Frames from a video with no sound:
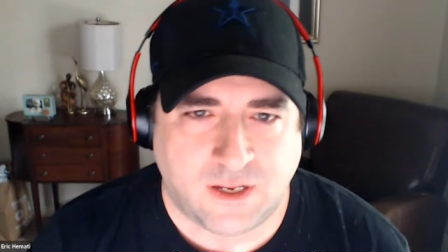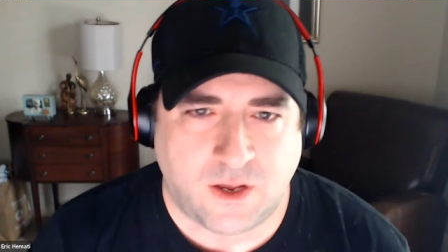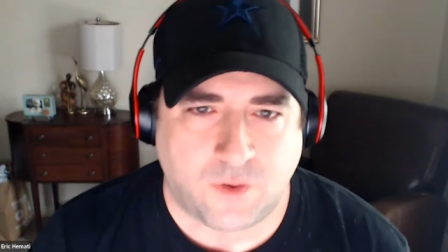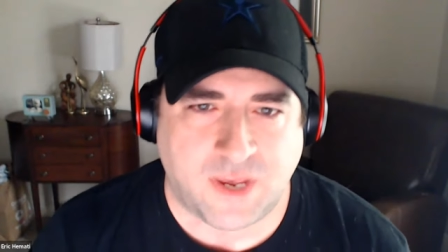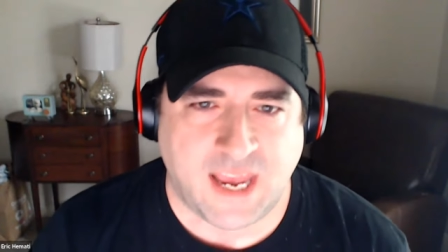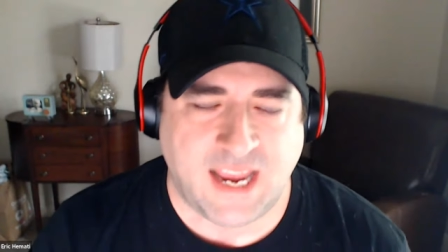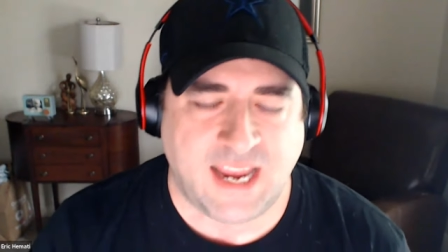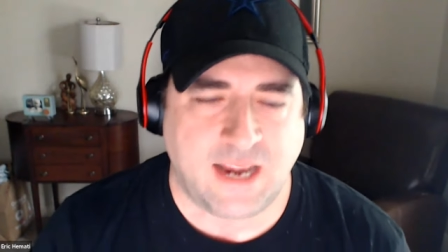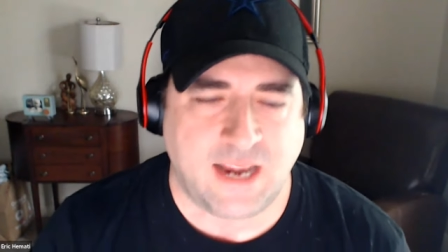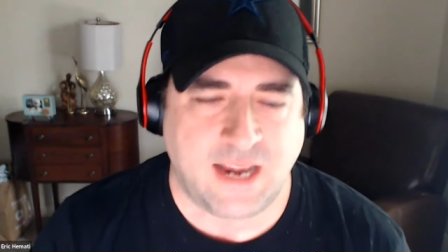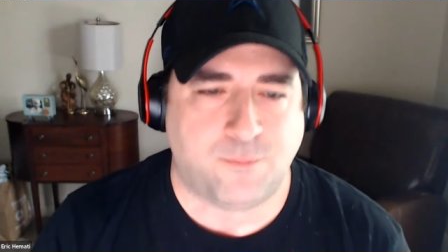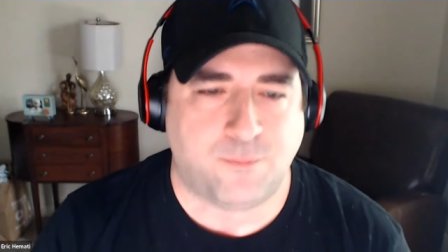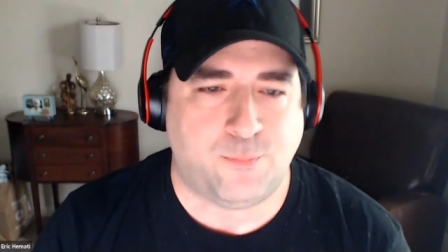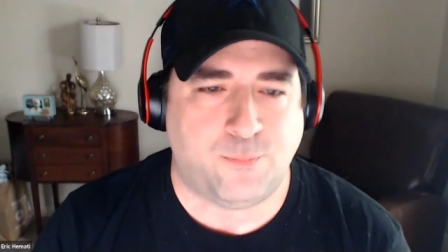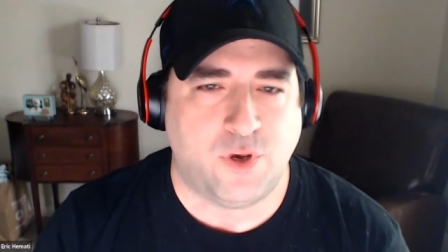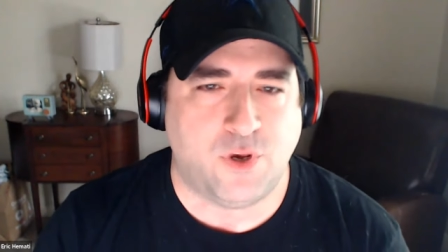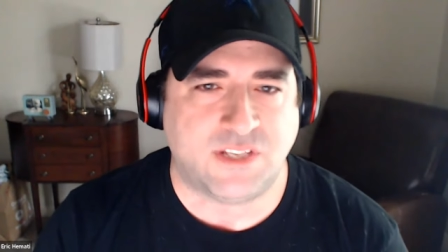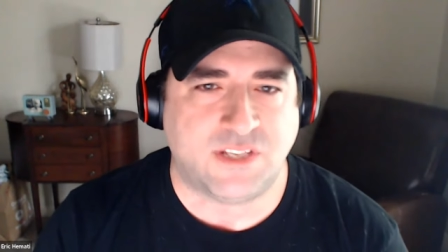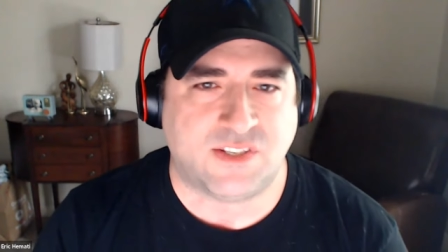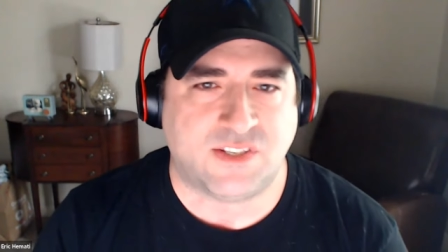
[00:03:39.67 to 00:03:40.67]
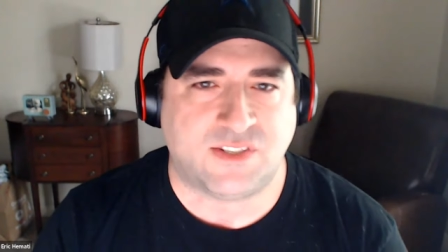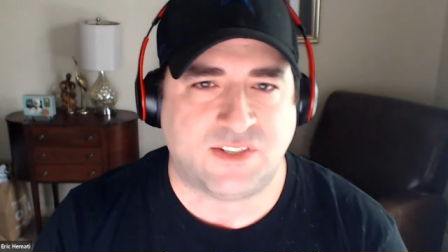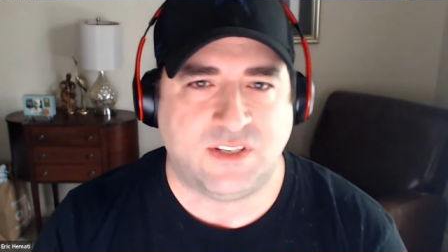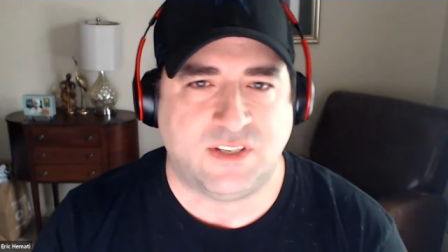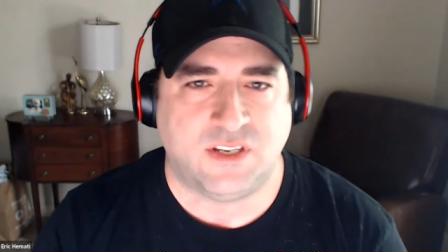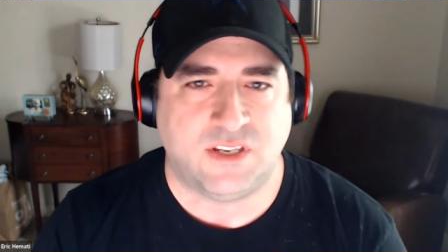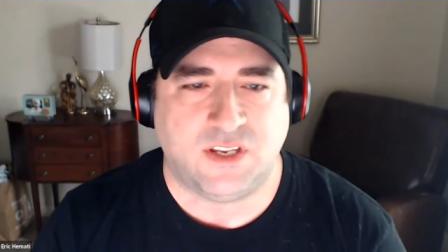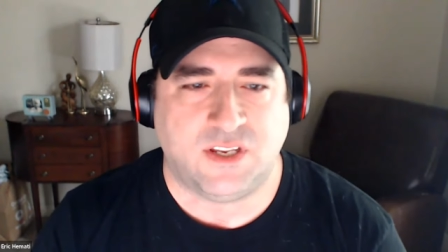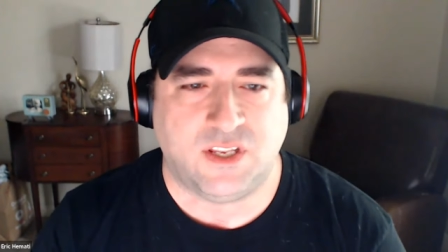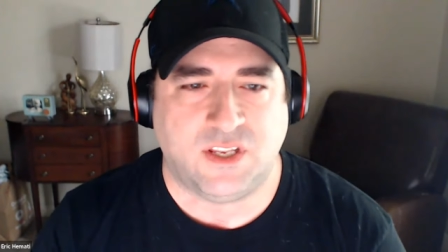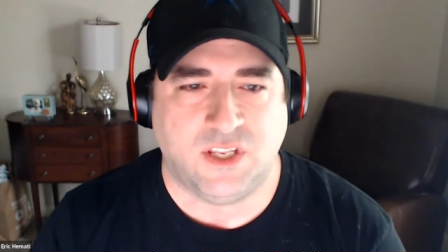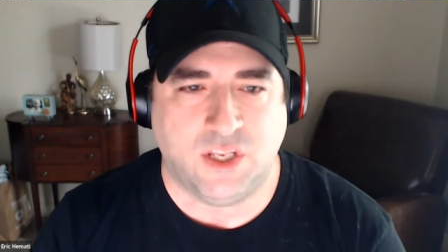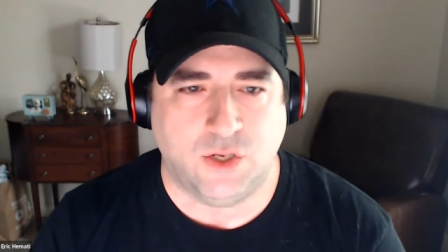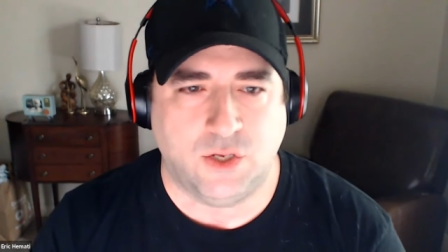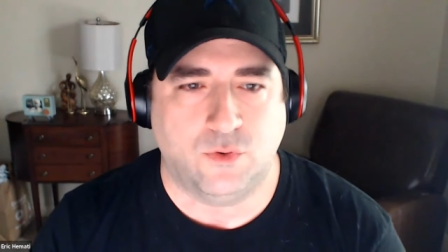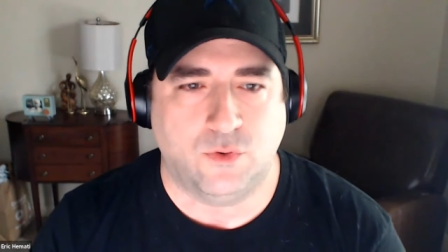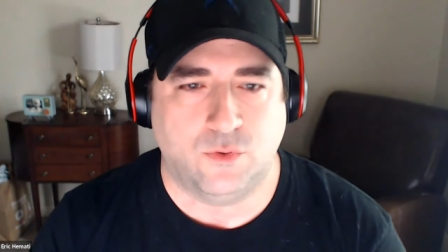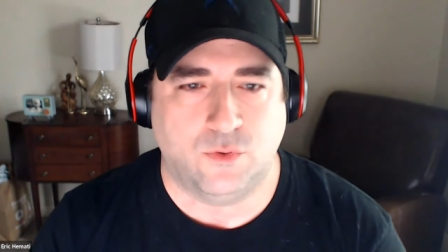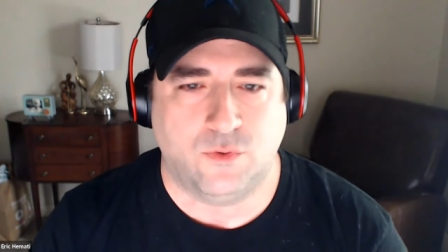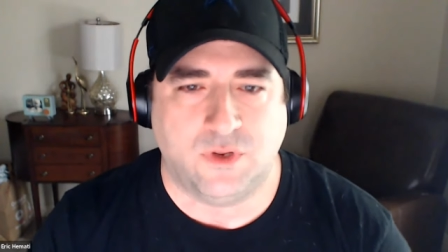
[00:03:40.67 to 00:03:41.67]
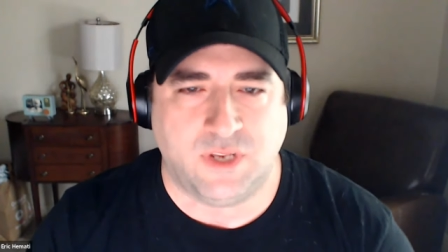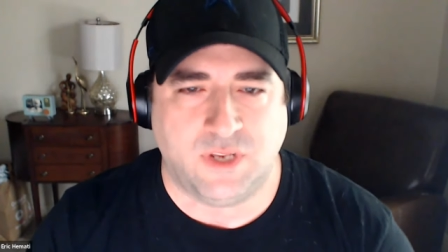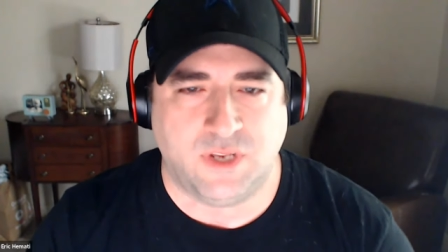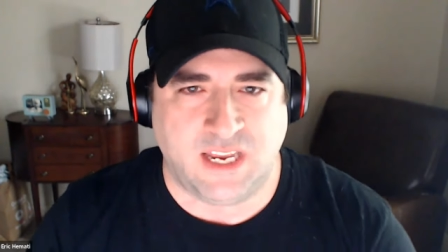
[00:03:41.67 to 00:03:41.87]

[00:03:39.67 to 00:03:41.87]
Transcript: Okay, and it puts you